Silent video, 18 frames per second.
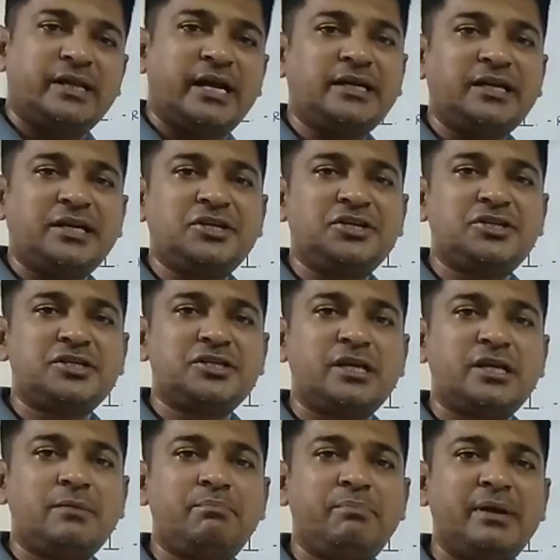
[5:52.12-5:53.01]
that
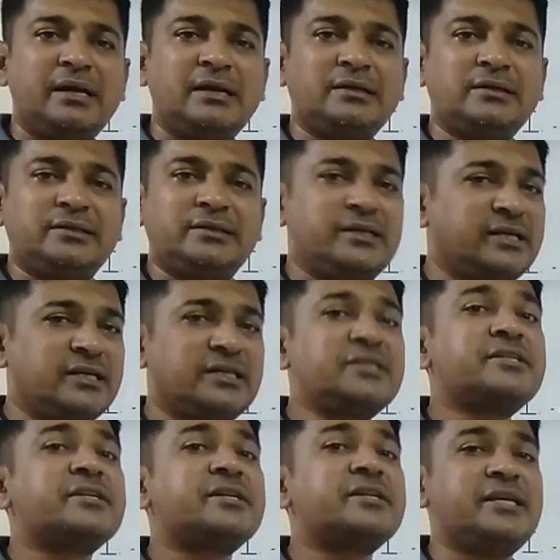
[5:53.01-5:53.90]
Inchcape Bell
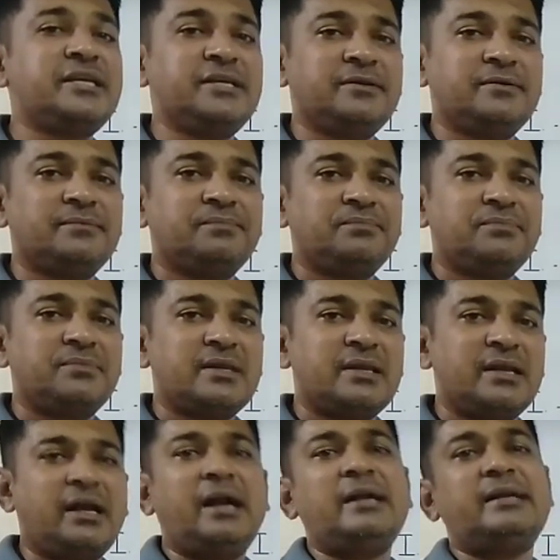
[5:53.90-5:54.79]
didn't ring,
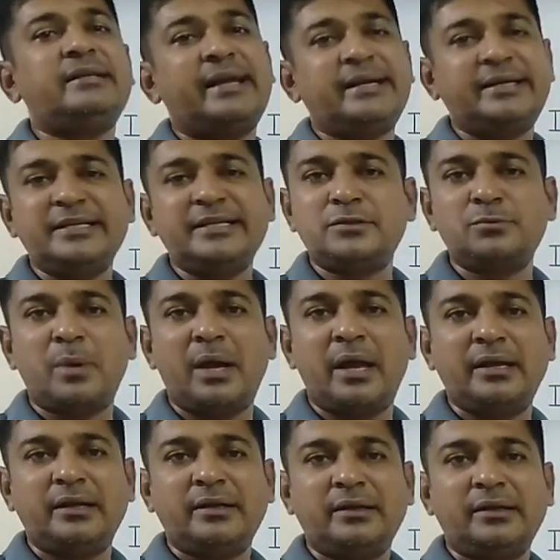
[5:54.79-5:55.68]
and that is
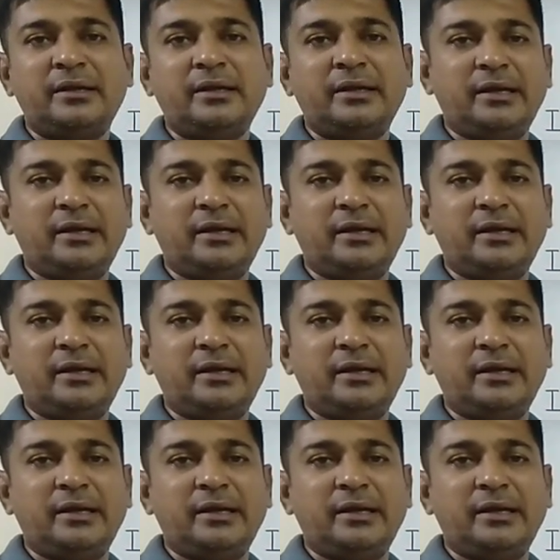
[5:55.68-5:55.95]
why